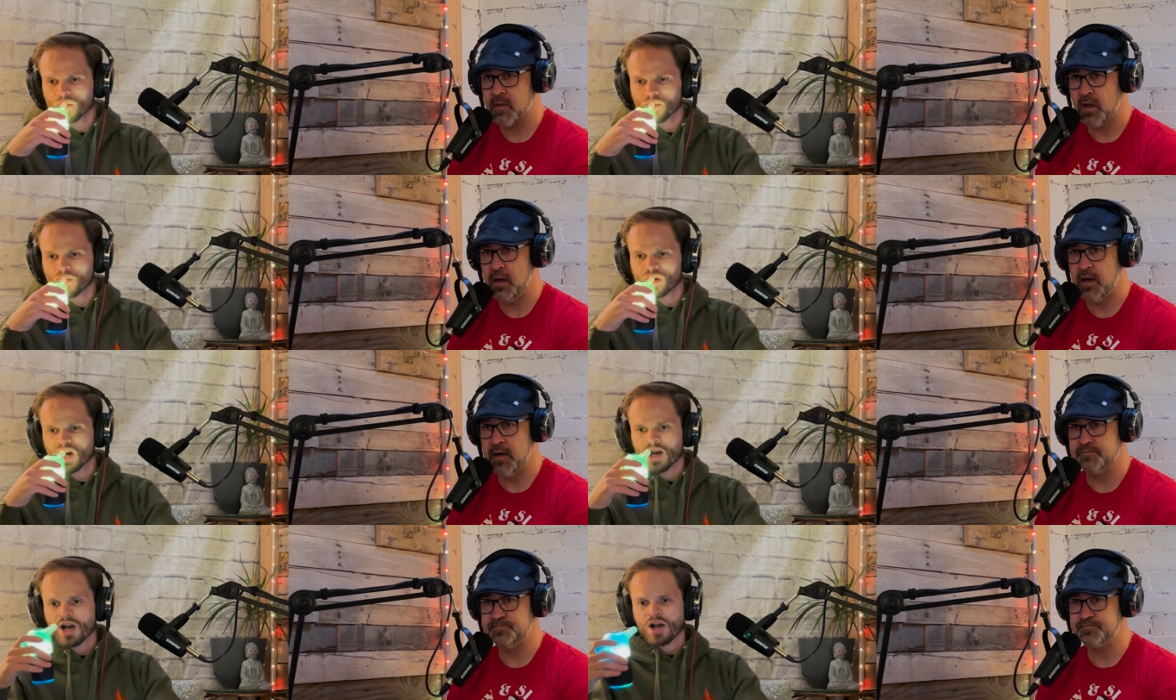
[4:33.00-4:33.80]

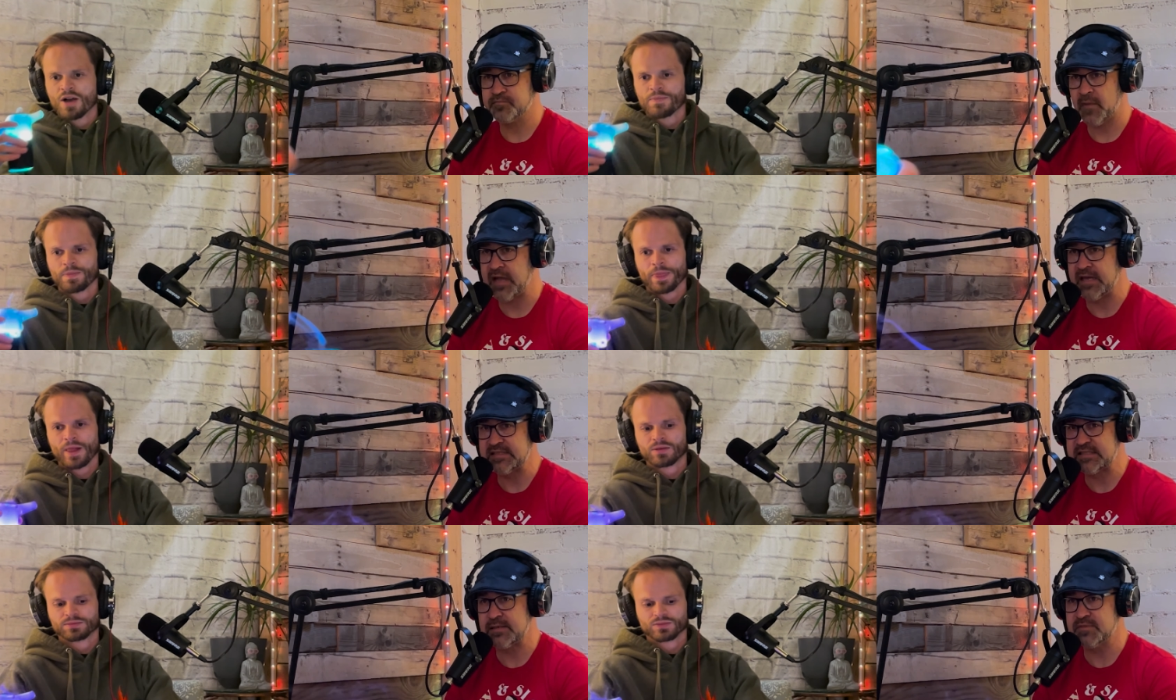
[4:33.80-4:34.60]
Speaker 1: Um, I get
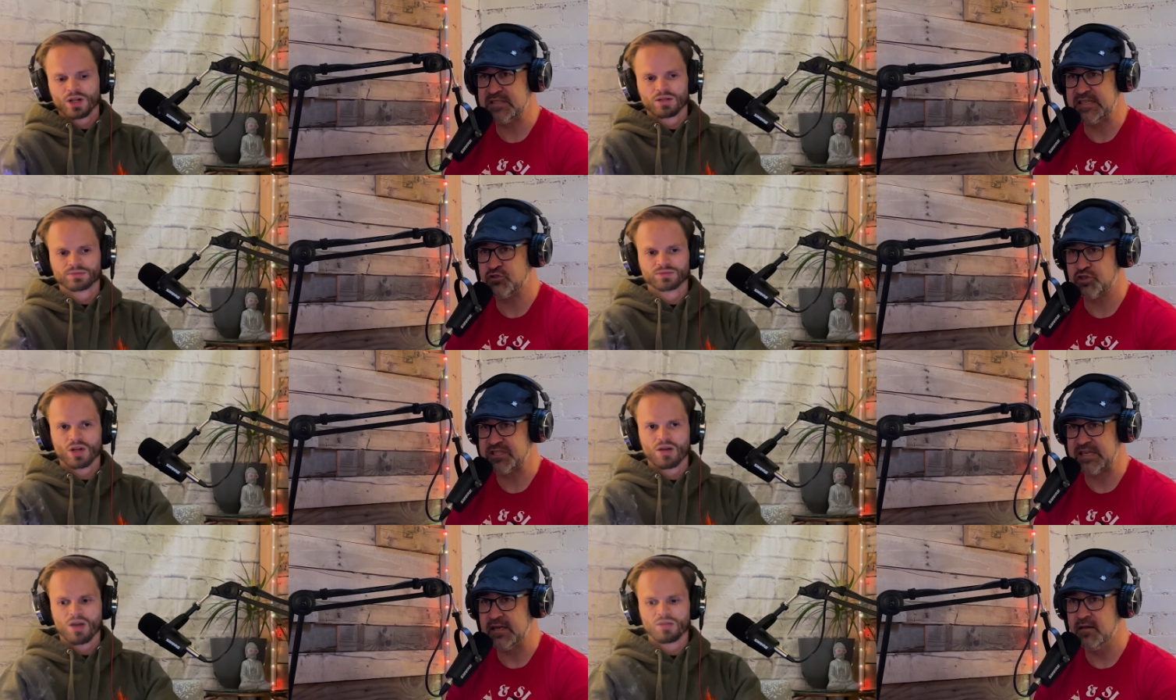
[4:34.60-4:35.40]
some
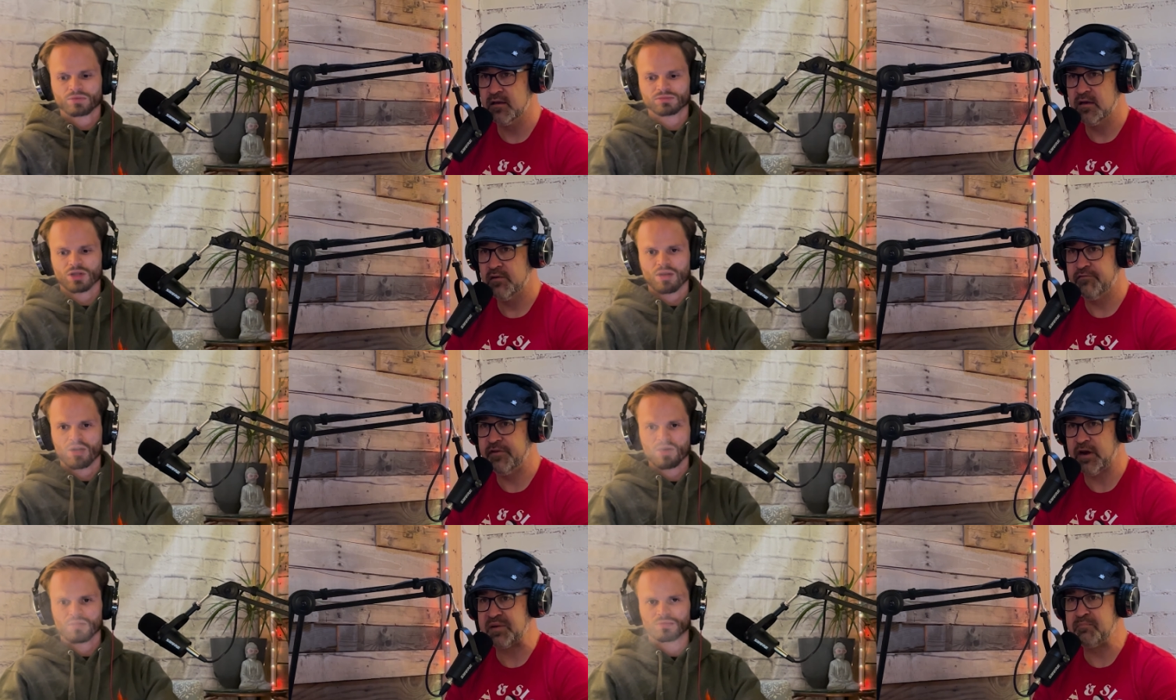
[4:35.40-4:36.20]
citrusy,
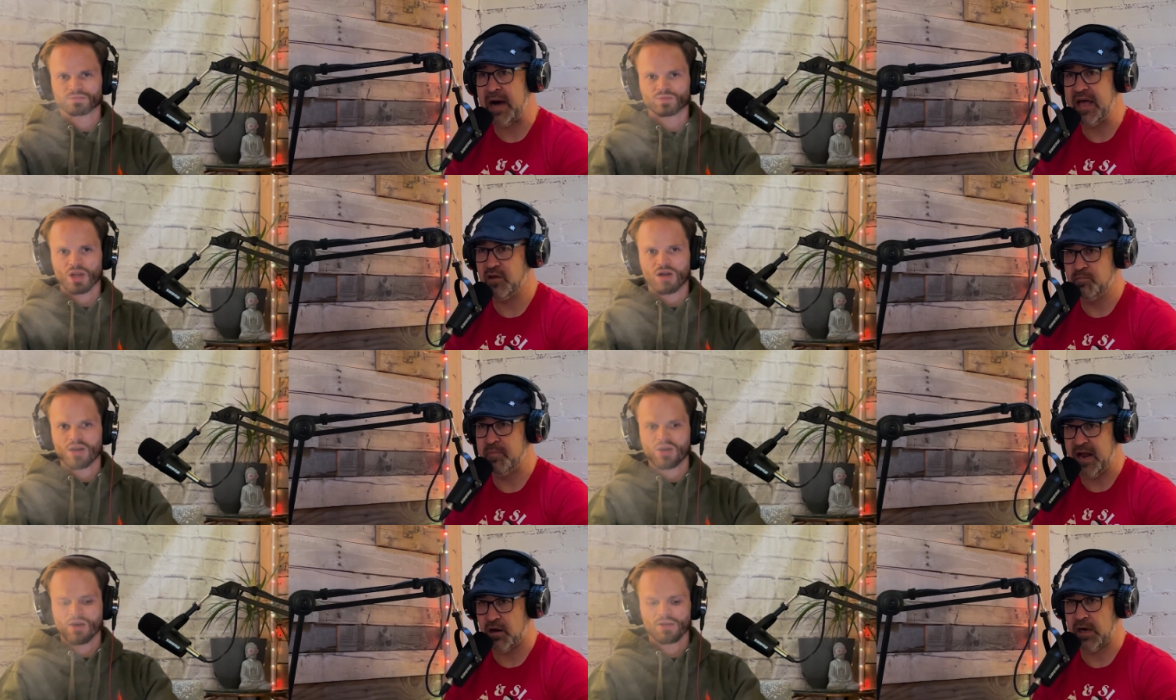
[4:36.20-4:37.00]
very mild
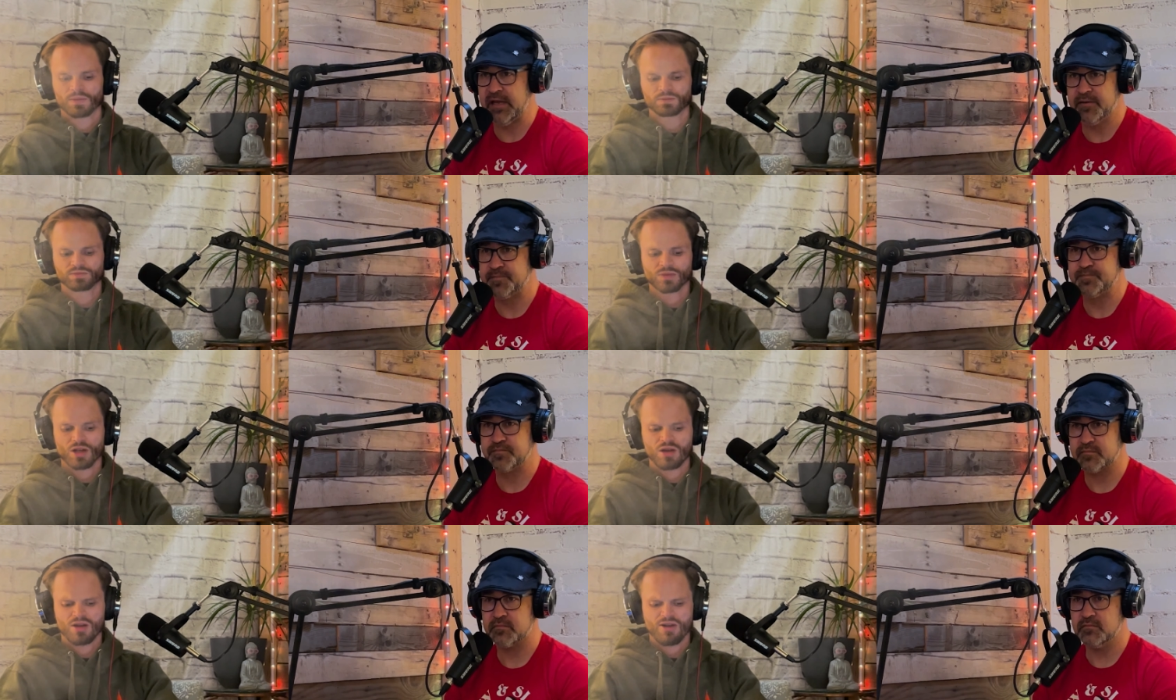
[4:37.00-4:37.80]
berry,
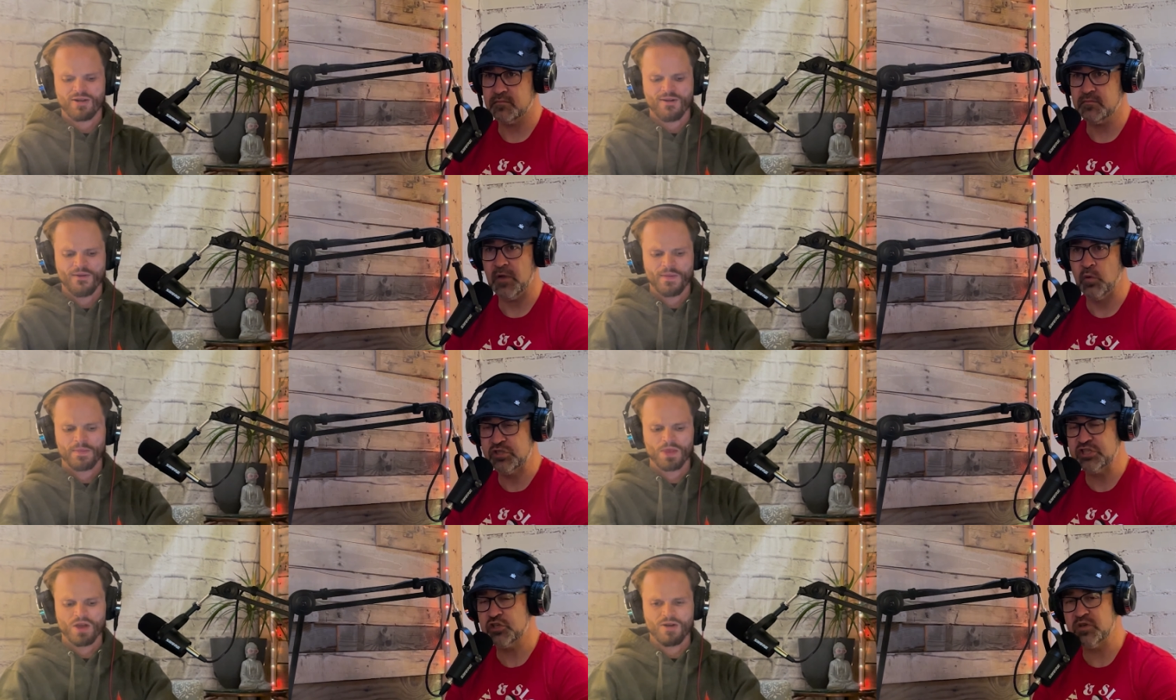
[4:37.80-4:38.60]

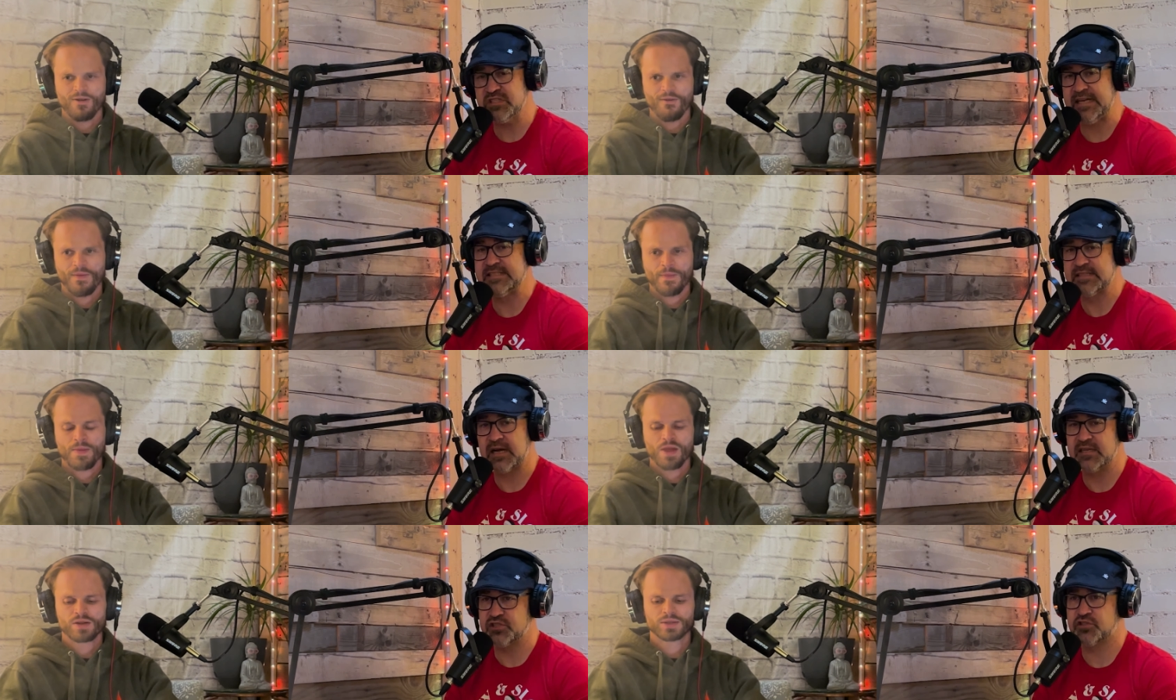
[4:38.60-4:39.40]
which is always nice and
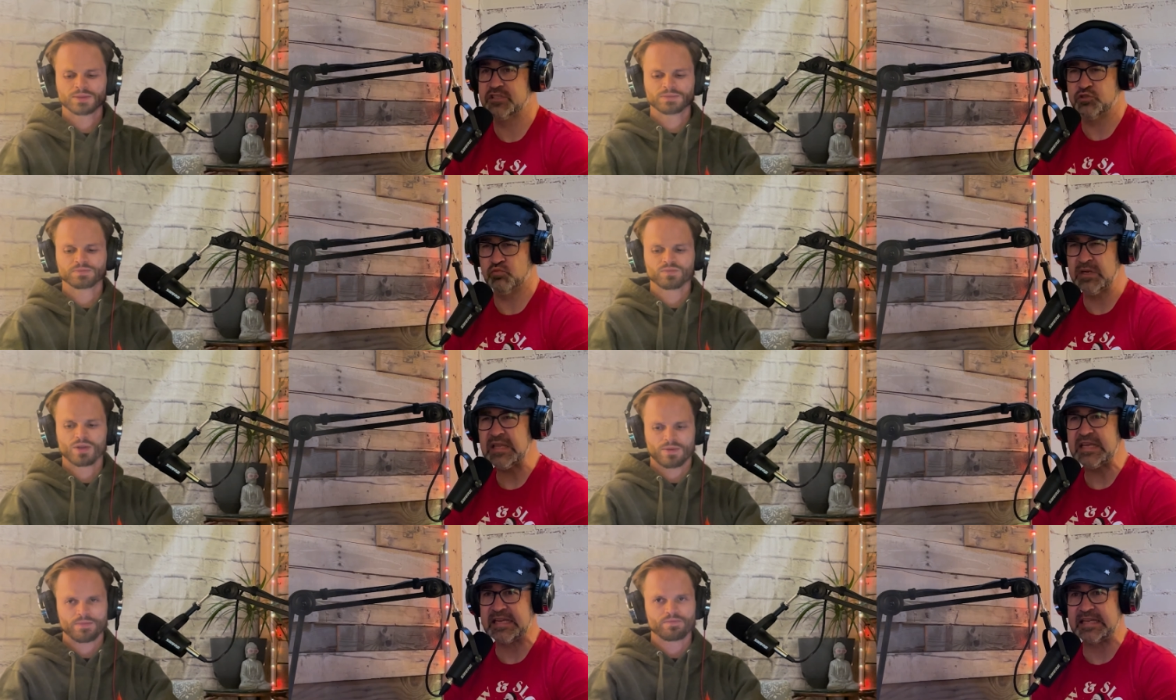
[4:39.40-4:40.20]
concentrates. You
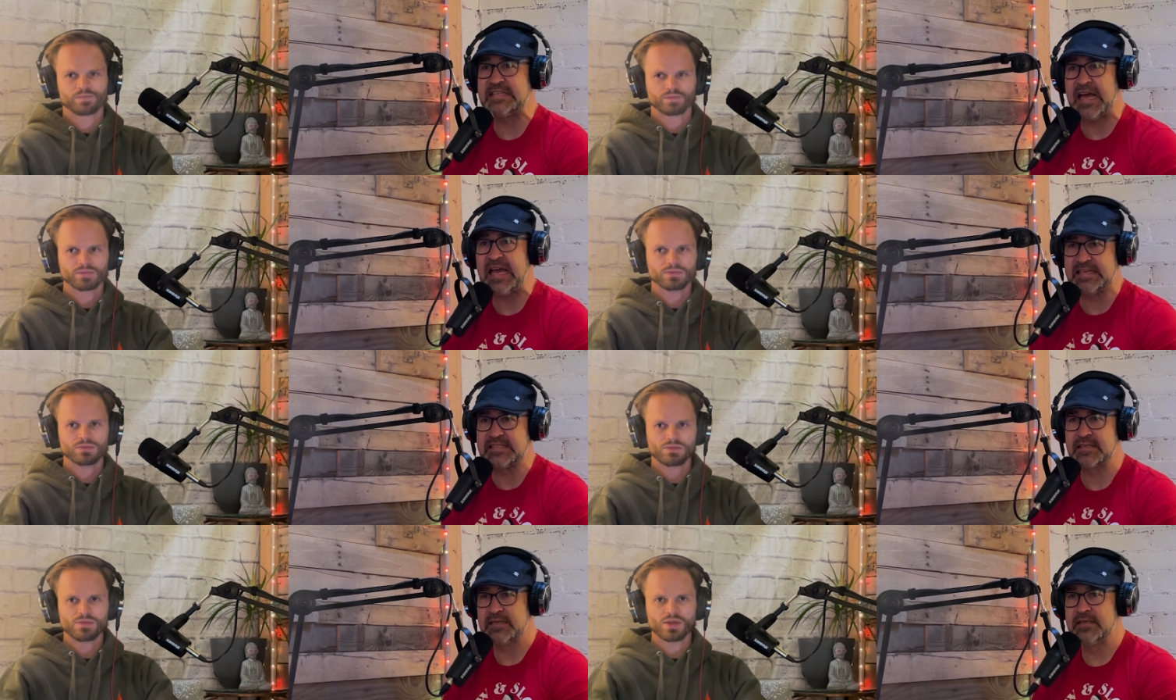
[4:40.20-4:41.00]
really get a taste.